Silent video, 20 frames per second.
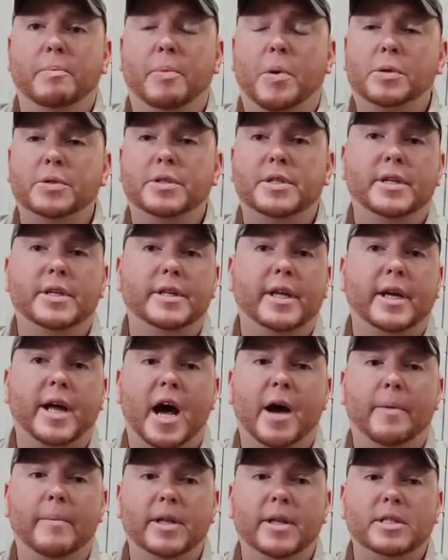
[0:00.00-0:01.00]
You can post it
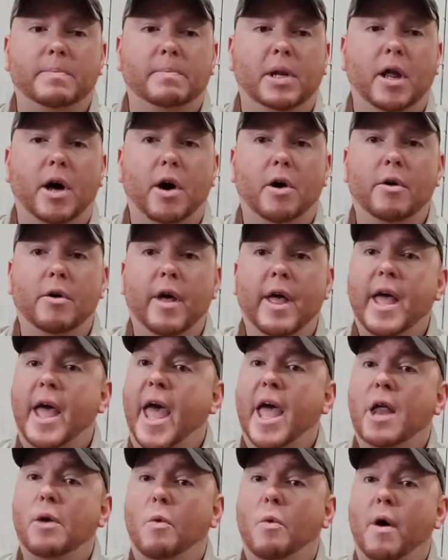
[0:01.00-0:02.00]
in the comments
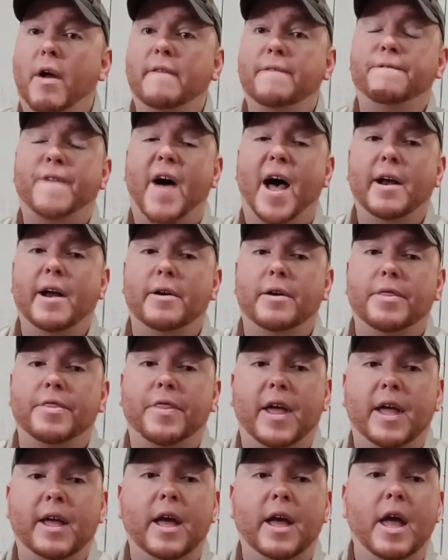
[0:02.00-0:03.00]
below. And one
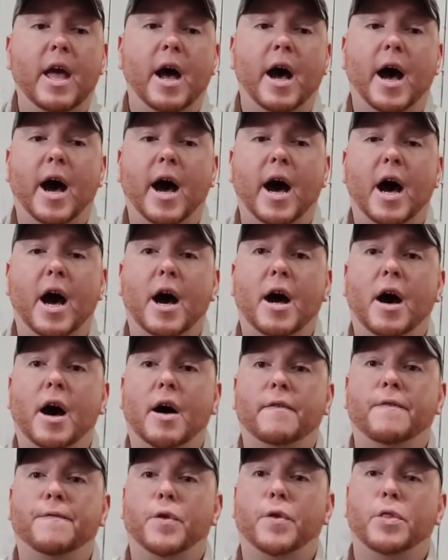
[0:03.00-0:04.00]
final thing,
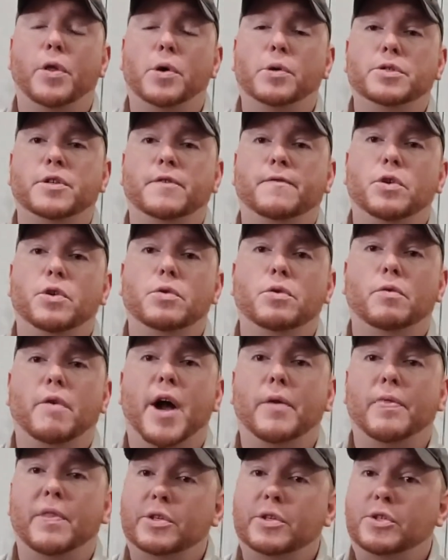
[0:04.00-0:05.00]
for those of
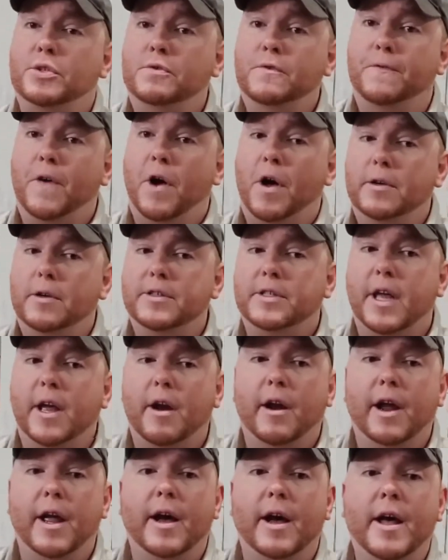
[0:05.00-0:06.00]
you around the Sioux
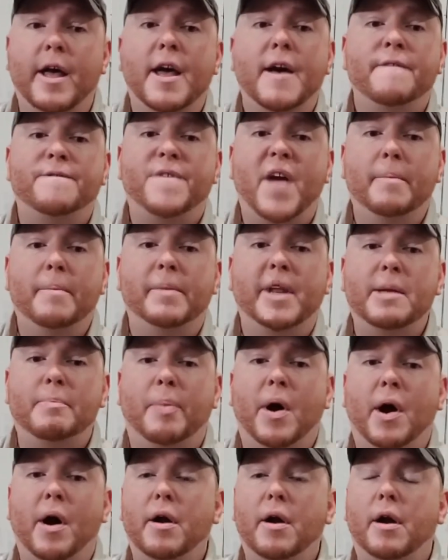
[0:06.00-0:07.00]
Falls area,
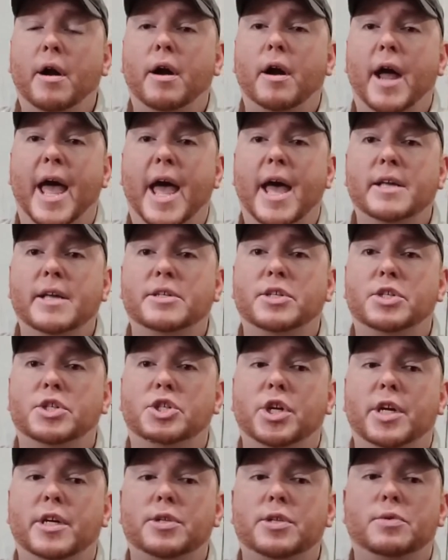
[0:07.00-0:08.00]
Family Park
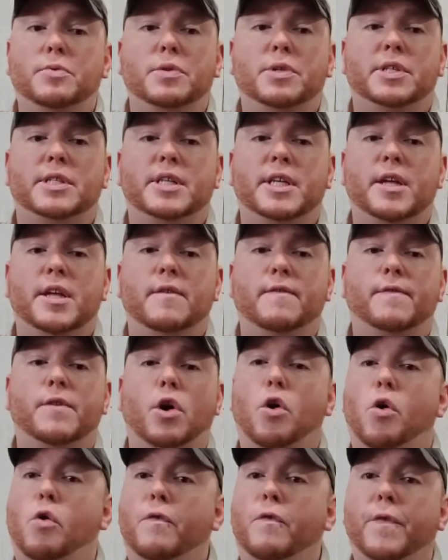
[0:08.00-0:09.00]
has just
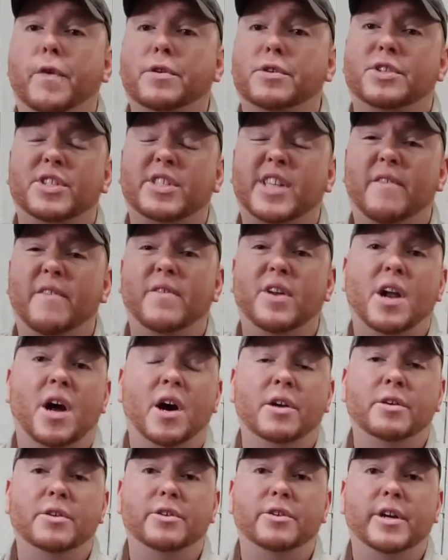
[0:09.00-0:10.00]
received over
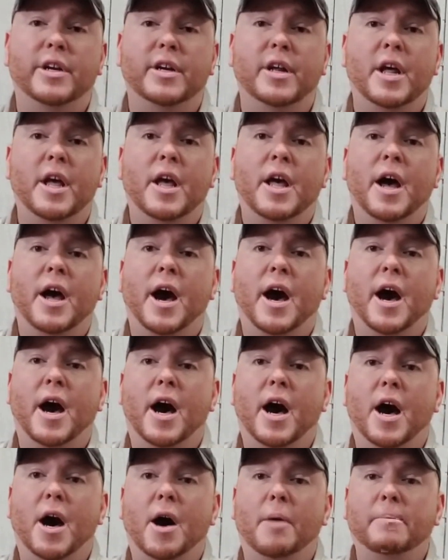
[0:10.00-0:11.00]
700
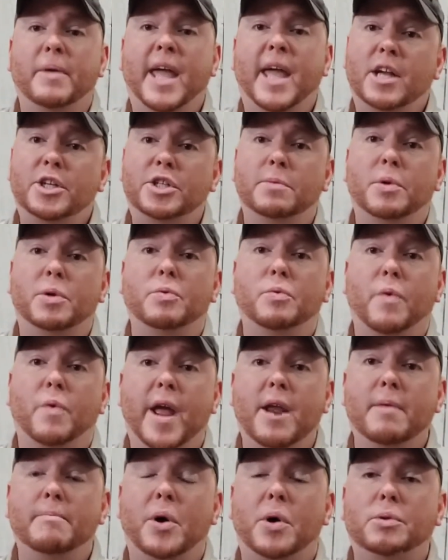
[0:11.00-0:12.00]

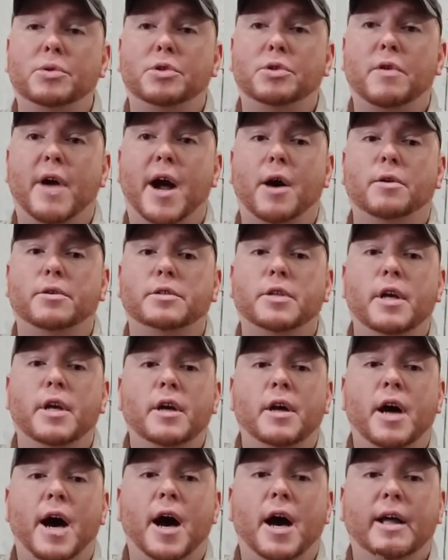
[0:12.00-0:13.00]
catchable rainbow
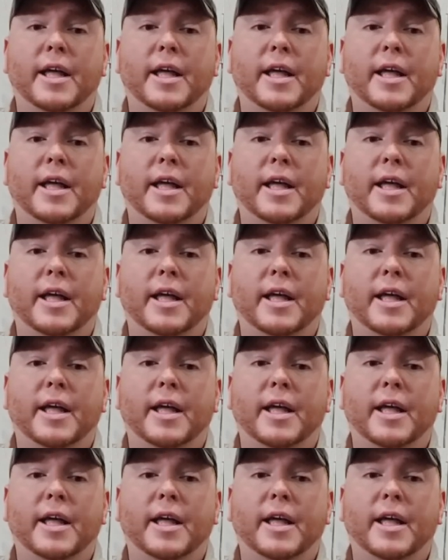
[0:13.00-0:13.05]
trout.